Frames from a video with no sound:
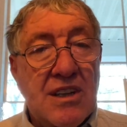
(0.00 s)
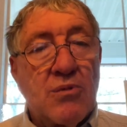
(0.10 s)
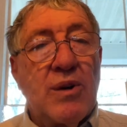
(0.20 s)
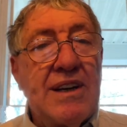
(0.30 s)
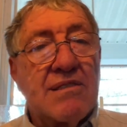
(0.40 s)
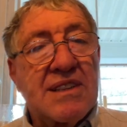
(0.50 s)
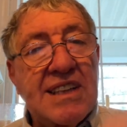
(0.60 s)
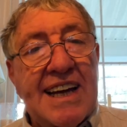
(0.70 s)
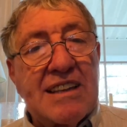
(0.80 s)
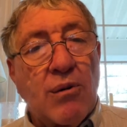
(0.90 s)
We don't
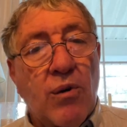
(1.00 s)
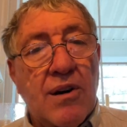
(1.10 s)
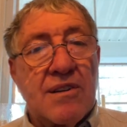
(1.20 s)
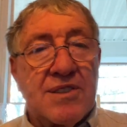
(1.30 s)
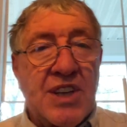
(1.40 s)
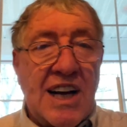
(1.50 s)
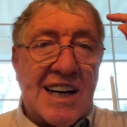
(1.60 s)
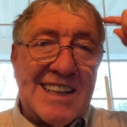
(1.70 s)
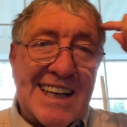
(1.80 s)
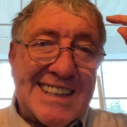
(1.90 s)
say the words
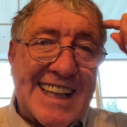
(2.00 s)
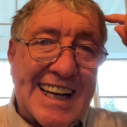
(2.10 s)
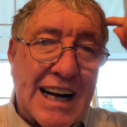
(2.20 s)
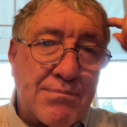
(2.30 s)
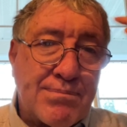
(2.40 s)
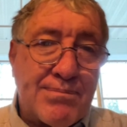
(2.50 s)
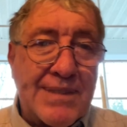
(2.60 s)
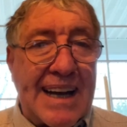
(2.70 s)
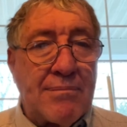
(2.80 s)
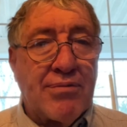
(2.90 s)
unless they
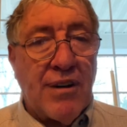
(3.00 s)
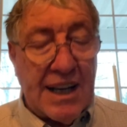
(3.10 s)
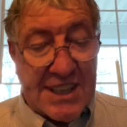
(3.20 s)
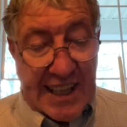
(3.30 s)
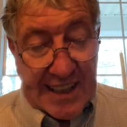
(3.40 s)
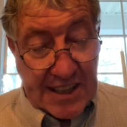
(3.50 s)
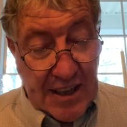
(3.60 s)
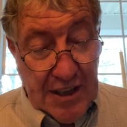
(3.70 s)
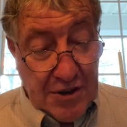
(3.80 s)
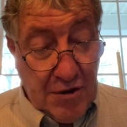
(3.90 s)
got, get processed
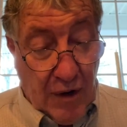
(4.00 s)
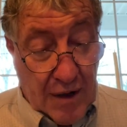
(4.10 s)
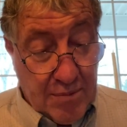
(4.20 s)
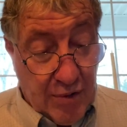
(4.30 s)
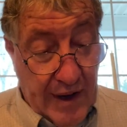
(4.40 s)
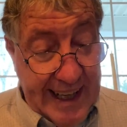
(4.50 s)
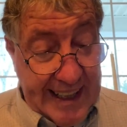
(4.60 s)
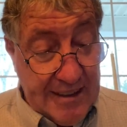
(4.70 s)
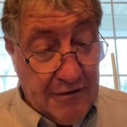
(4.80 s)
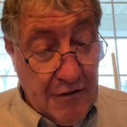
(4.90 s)
through our
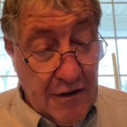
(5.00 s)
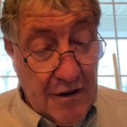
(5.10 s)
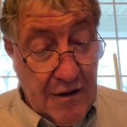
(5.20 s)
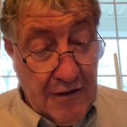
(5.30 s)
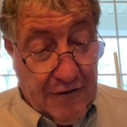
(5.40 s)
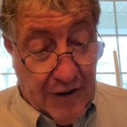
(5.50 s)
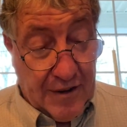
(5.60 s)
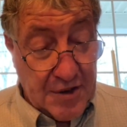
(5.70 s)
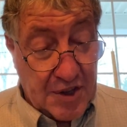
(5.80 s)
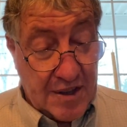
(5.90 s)
brain
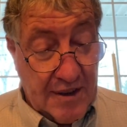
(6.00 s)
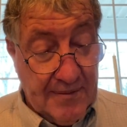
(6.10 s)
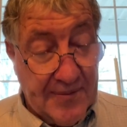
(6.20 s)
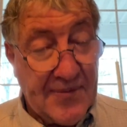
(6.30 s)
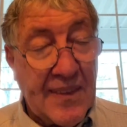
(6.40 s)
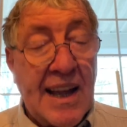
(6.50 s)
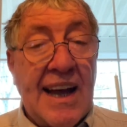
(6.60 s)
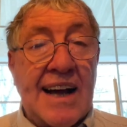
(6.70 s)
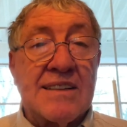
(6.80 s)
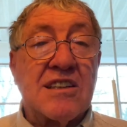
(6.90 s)
first.
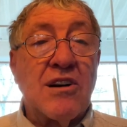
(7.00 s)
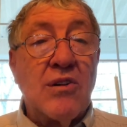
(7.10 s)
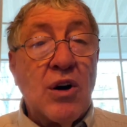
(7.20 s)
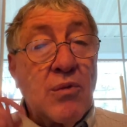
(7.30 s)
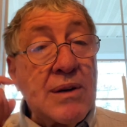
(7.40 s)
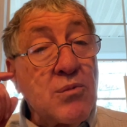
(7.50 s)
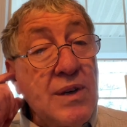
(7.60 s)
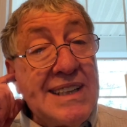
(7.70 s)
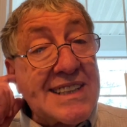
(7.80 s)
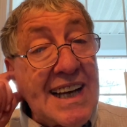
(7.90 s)
And so when
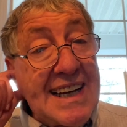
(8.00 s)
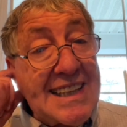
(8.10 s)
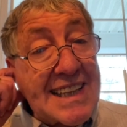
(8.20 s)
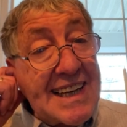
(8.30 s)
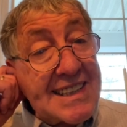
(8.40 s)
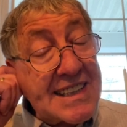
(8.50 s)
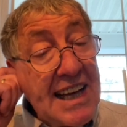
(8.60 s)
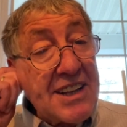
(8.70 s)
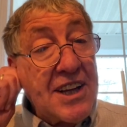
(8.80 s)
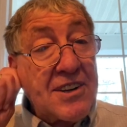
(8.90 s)
we say things
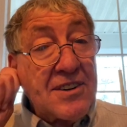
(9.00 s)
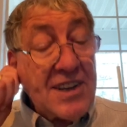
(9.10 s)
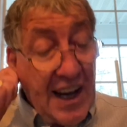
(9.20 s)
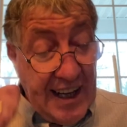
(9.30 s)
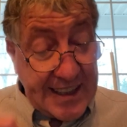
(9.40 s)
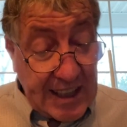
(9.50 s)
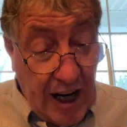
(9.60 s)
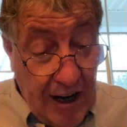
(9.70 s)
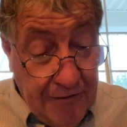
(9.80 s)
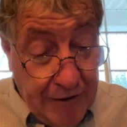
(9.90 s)
that are
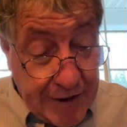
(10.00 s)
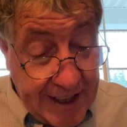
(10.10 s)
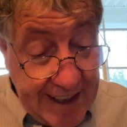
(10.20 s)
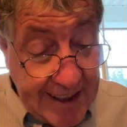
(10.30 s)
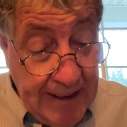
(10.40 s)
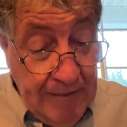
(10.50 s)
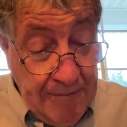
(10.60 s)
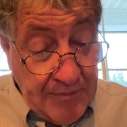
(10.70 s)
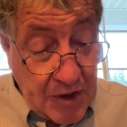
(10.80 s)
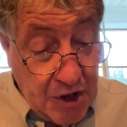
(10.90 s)
non-comforting
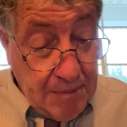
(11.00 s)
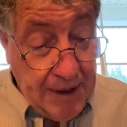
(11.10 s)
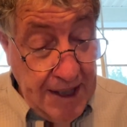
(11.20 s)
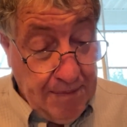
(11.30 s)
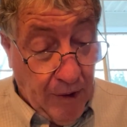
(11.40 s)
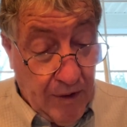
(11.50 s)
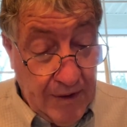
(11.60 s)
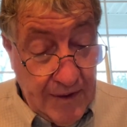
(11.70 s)
to people,